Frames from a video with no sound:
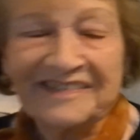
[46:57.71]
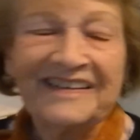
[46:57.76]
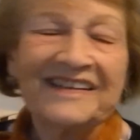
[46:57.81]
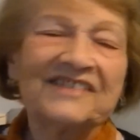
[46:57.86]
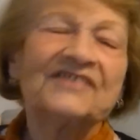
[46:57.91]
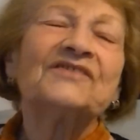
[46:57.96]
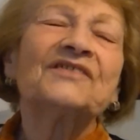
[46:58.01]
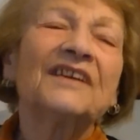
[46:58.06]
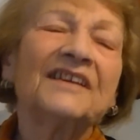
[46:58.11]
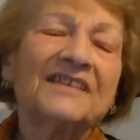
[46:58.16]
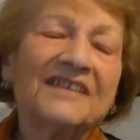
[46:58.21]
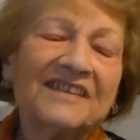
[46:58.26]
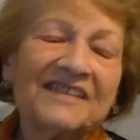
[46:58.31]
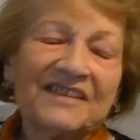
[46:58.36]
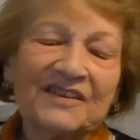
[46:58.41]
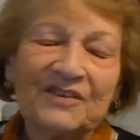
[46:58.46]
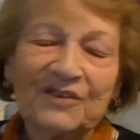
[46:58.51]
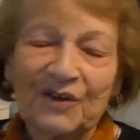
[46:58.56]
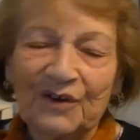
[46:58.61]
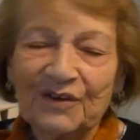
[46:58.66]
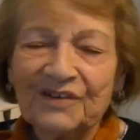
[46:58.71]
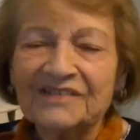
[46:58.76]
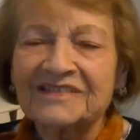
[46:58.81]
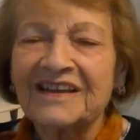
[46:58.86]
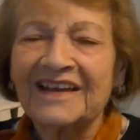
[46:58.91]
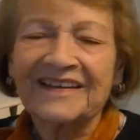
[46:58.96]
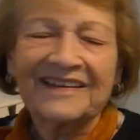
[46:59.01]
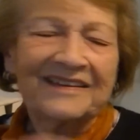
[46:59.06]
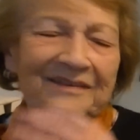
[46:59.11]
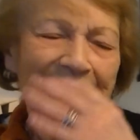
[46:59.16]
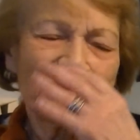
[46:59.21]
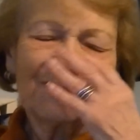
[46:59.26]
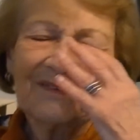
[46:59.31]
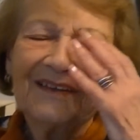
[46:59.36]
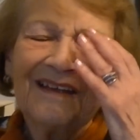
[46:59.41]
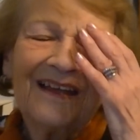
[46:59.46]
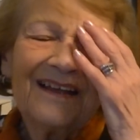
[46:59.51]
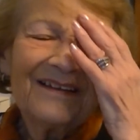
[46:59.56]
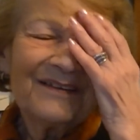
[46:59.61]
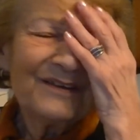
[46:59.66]
That's yeah. Right, near the docks. I
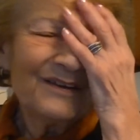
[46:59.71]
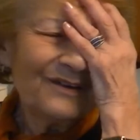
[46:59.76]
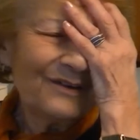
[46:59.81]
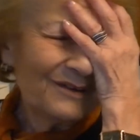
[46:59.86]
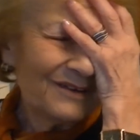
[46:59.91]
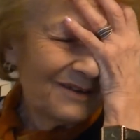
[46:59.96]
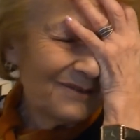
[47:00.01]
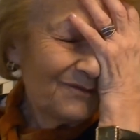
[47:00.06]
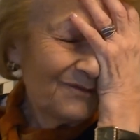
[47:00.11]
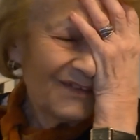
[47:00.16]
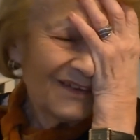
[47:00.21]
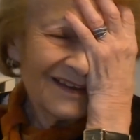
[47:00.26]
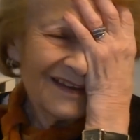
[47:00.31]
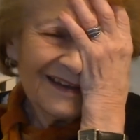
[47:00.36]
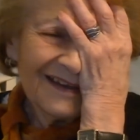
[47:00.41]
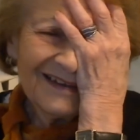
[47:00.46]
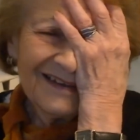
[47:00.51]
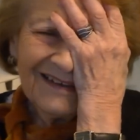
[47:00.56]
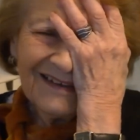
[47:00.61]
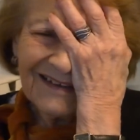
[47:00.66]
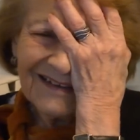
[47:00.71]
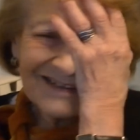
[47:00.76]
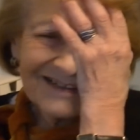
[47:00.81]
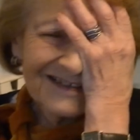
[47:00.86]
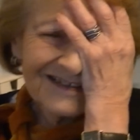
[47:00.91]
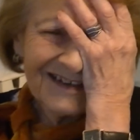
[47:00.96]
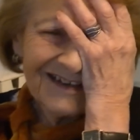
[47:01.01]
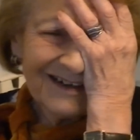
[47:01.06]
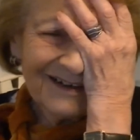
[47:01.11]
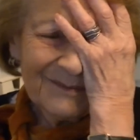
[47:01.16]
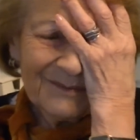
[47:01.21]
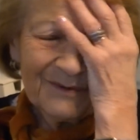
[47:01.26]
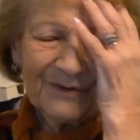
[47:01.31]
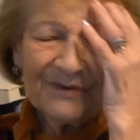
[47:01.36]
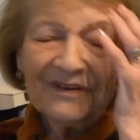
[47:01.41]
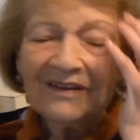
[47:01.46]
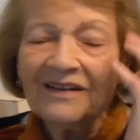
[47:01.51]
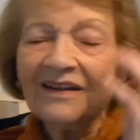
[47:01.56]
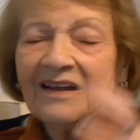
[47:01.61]
keep forgetting, it's terrible.